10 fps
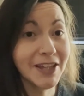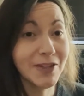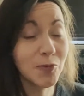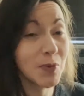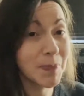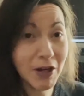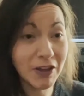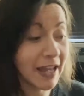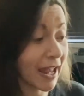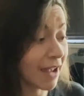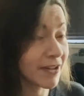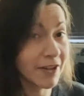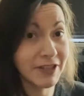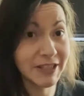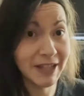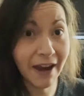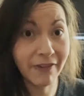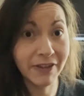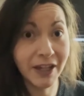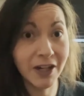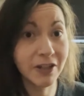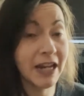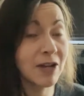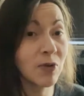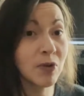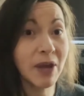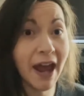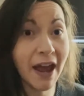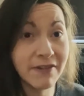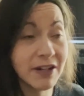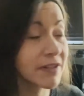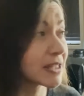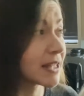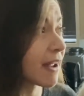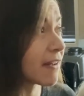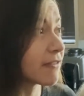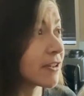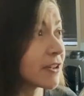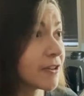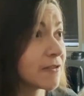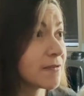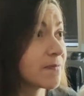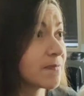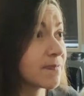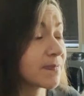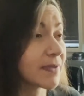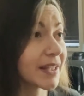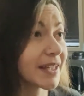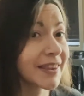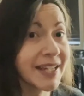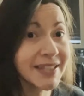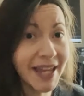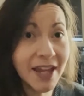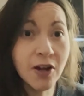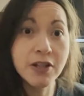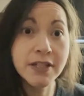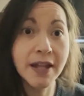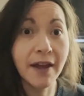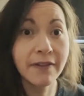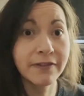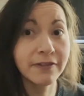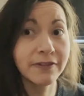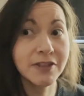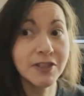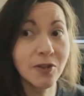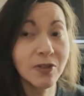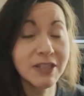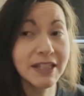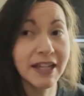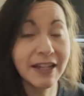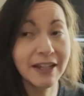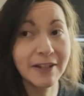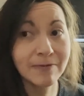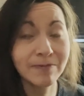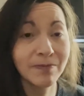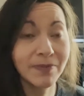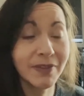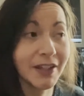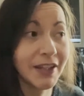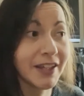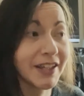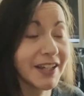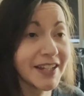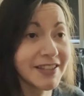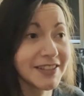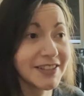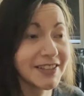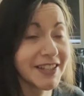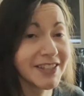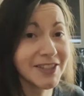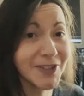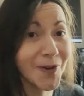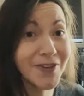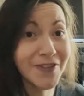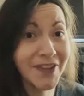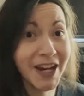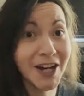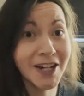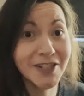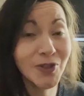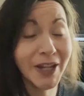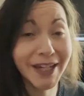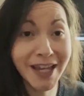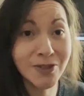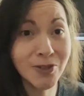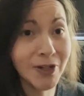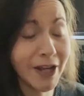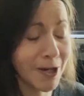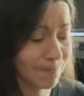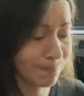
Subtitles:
we barely have enough staff there. And when we have enough staff, they take our staff. So it's like, it's so unfair. So like yesterday,